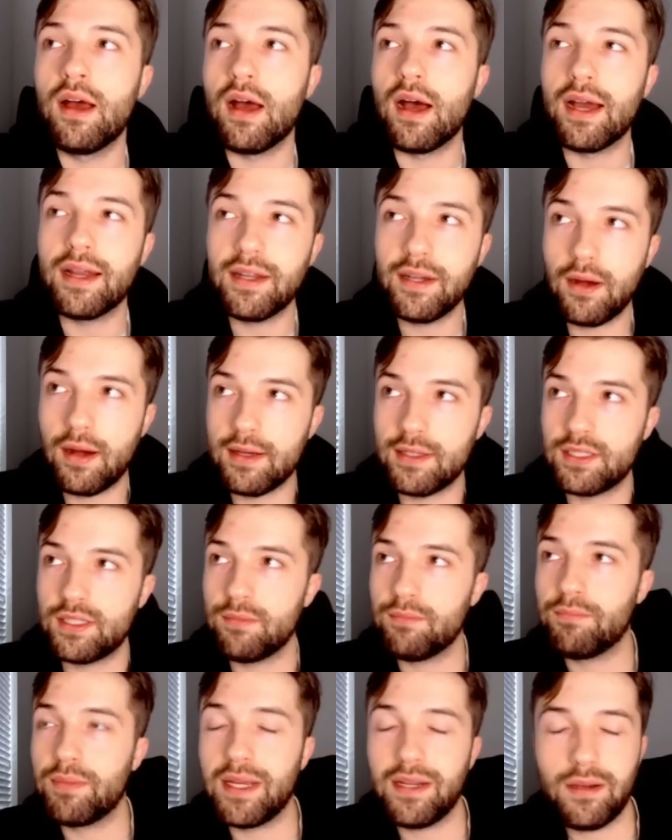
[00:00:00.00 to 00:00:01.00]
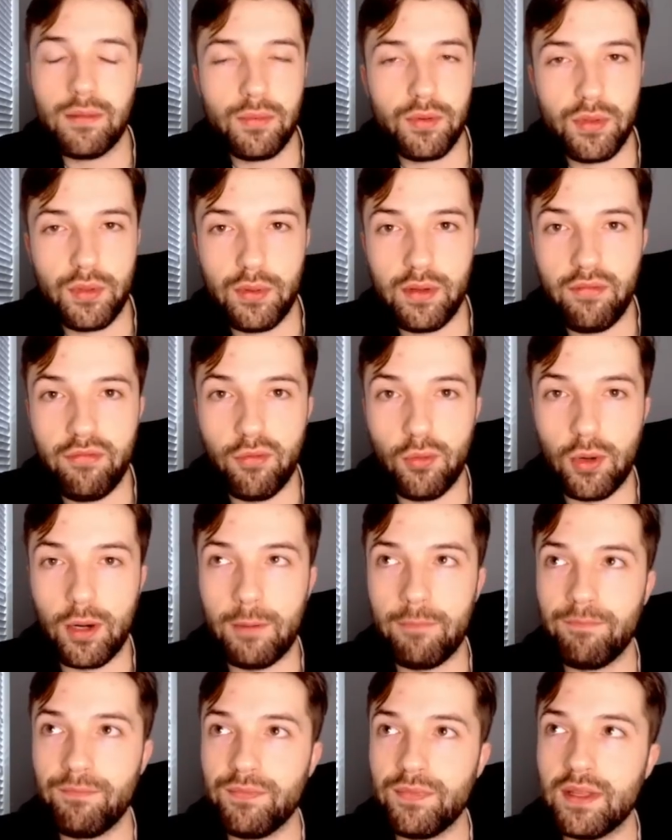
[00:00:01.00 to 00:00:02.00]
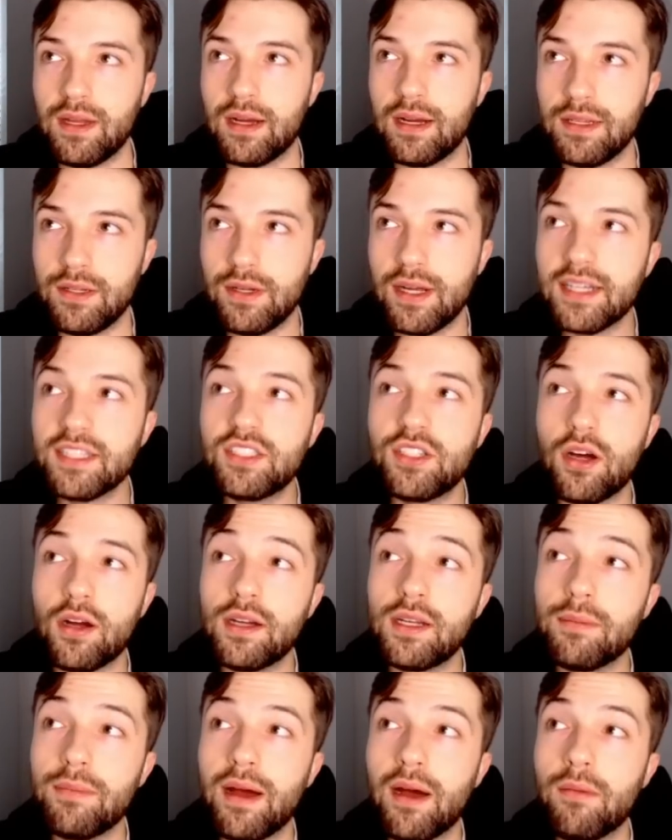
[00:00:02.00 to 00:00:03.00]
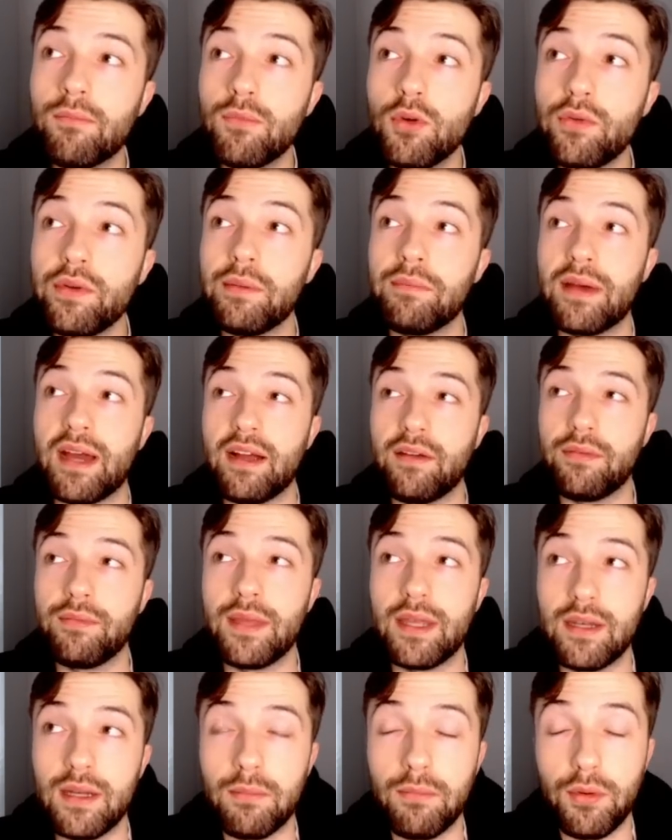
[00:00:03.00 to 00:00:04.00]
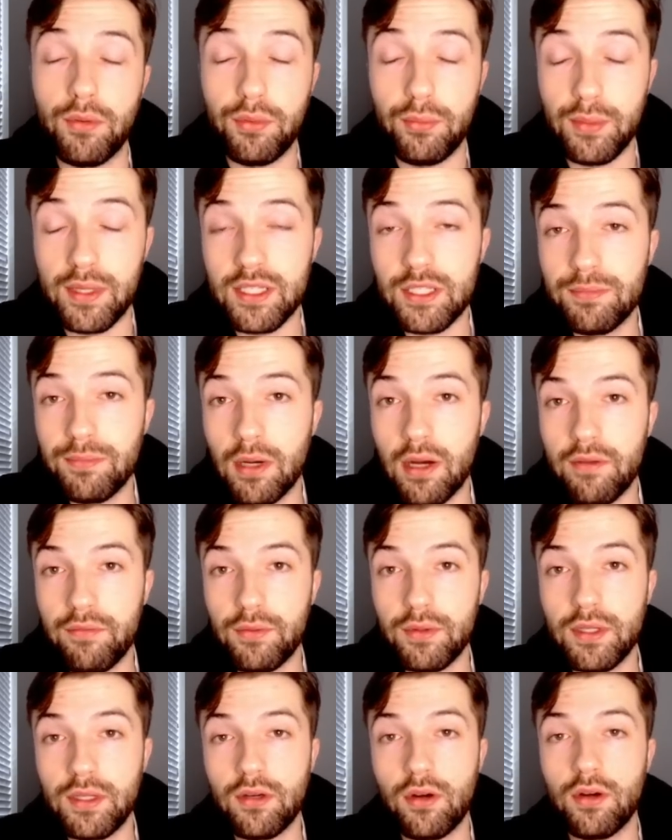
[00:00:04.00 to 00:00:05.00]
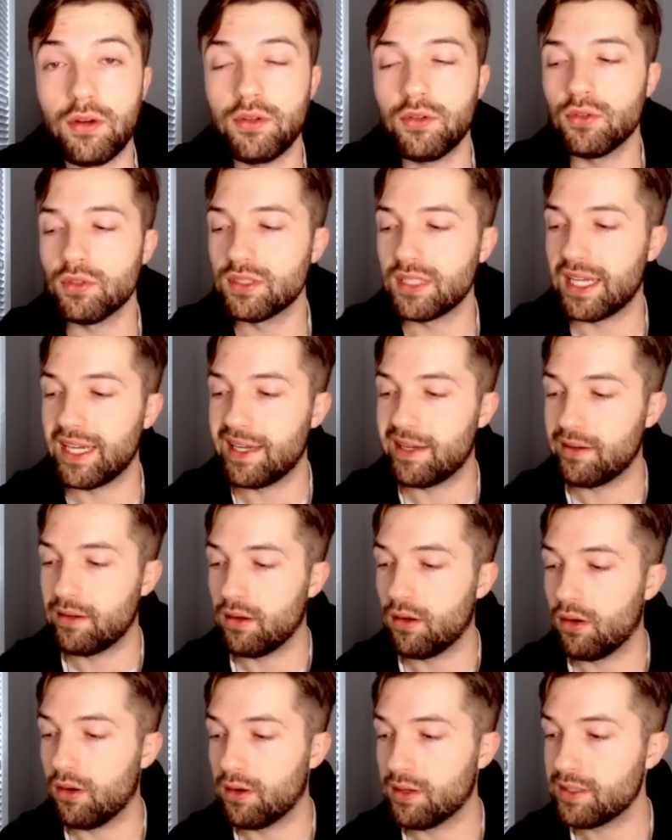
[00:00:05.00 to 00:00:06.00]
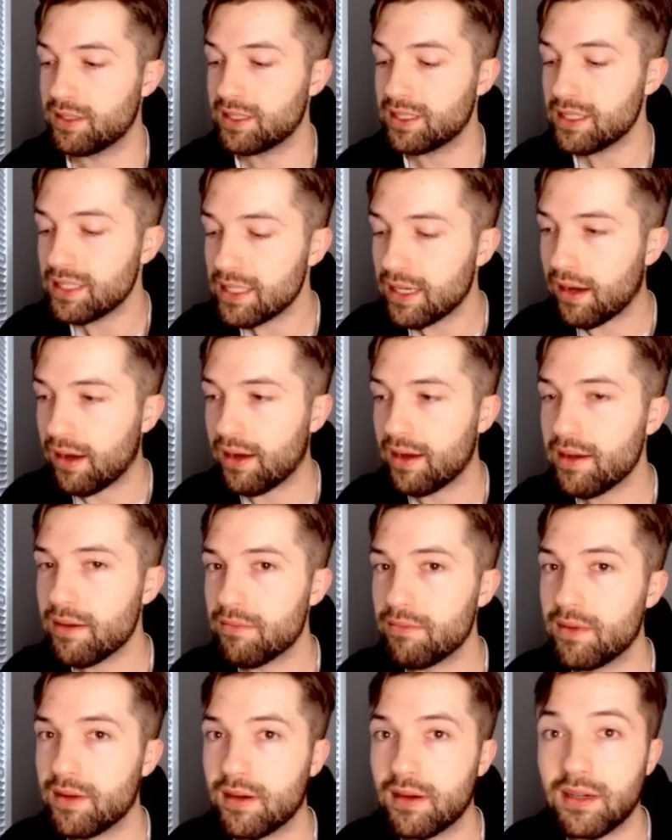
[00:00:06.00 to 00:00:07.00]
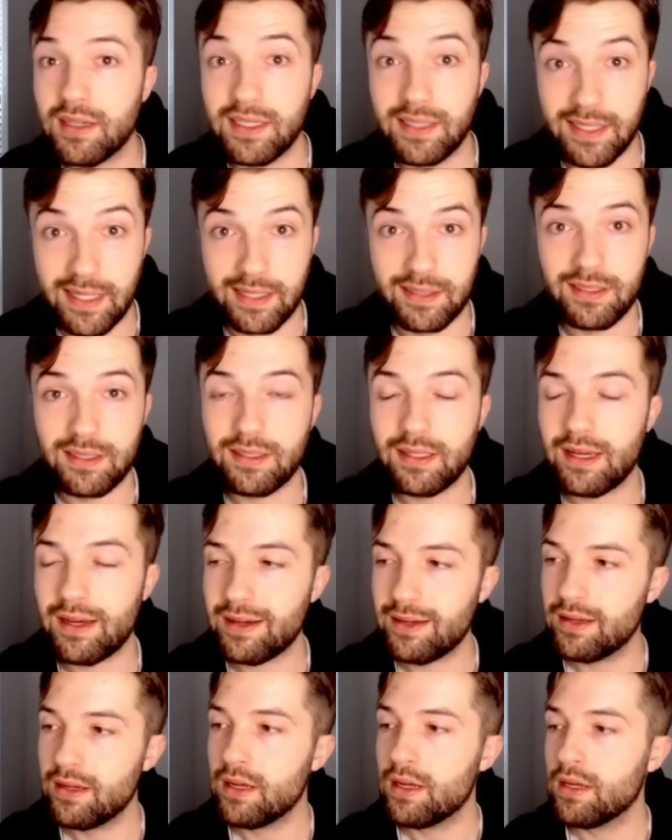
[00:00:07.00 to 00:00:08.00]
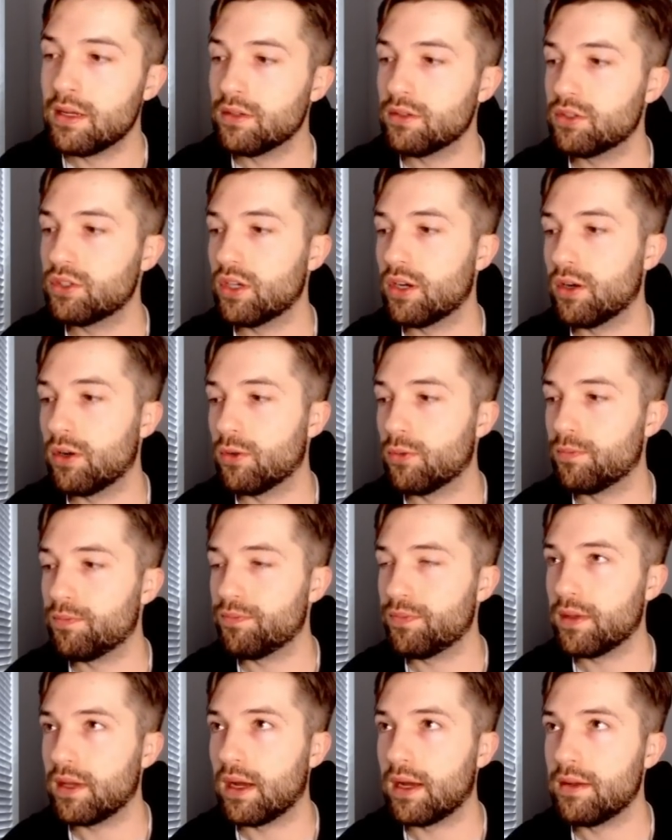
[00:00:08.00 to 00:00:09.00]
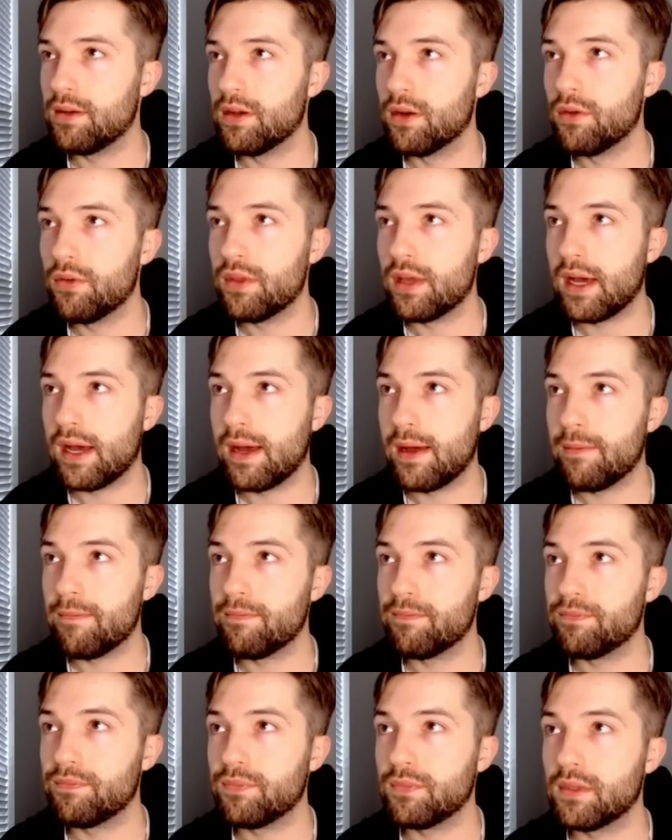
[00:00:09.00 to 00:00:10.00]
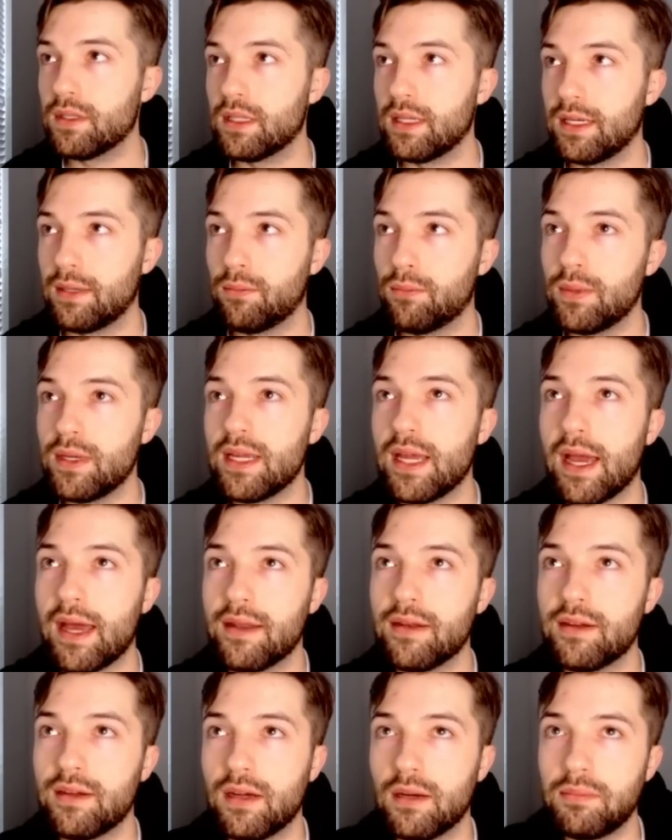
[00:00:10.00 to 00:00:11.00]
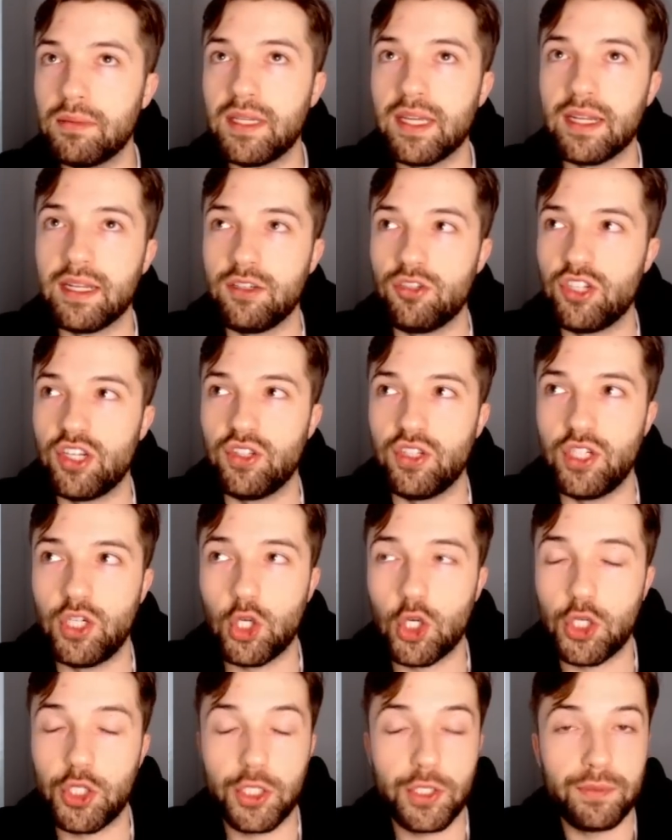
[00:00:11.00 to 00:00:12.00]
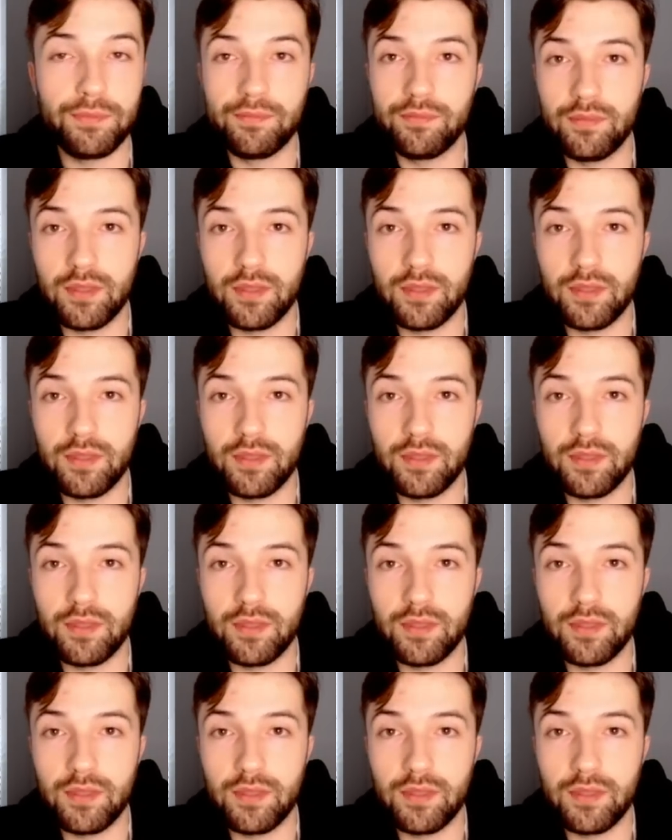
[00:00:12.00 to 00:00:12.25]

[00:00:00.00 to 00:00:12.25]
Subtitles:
I digress. Pick number 34. You guys talked about moving back from that number three spot for the Cardinals, and honestly, I am not against that. So I know that like we ended up getting Jalen Carter.